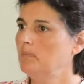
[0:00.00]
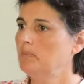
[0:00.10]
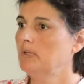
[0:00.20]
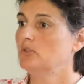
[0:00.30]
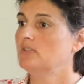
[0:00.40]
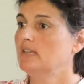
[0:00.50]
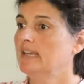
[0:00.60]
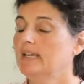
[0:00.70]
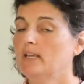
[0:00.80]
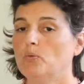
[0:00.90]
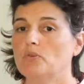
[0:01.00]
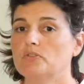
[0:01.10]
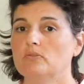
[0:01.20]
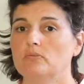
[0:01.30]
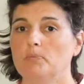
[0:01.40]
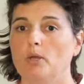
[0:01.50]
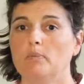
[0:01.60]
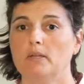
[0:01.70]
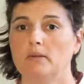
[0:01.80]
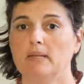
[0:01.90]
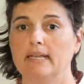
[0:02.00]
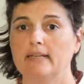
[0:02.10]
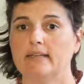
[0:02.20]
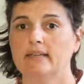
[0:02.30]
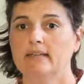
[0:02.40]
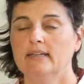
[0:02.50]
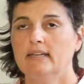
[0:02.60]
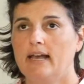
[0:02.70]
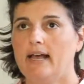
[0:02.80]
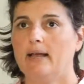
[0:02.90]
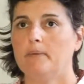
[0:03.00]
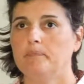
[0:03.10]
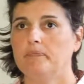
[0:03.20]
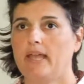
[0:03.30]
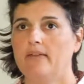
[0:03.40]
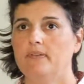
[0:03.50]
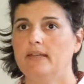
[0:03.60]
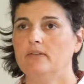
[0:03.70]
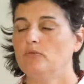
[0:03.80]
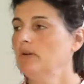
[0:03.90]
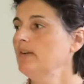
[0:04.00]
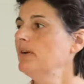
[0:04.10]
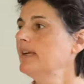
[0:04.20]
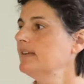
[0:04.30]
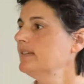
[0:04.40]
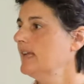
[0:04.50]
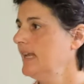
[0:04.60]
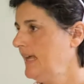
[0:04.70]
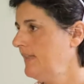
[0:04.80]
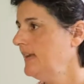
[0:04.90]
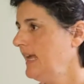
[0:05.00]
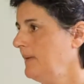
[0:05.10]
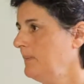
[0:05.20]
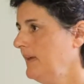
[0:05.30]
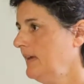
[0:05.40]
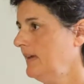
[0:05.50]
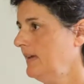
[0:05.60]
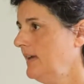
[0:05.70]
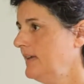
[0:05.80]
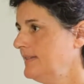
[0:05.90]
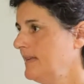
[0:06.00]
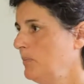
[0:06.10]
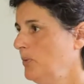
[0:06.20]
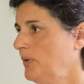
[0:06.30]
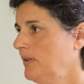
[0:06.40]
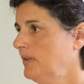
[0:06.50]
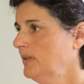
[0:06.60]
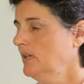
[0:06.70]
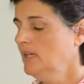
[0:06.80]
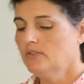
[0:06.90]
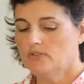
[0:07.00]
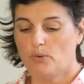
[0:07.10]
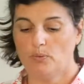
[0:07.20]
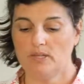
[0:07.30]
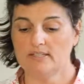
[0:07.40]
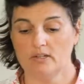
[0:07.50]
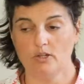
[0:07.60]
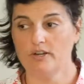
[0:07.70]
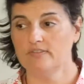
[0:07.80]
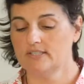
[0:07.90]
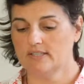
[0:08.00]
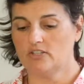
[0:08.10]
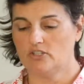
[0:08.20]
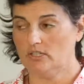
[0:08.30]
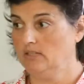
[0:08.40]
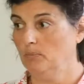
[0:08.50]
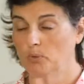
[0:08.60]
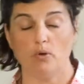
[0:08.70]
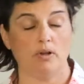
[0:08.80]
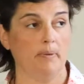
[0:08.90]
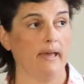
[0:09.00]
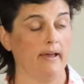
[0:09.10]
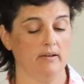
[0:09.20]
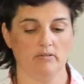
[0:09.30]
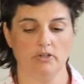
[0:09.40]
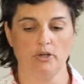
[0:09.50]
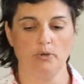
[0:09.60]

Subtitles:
because the ink wasn't permanent ink, and then rewritten another name there at some point. So there's a lot of discussion in the book about,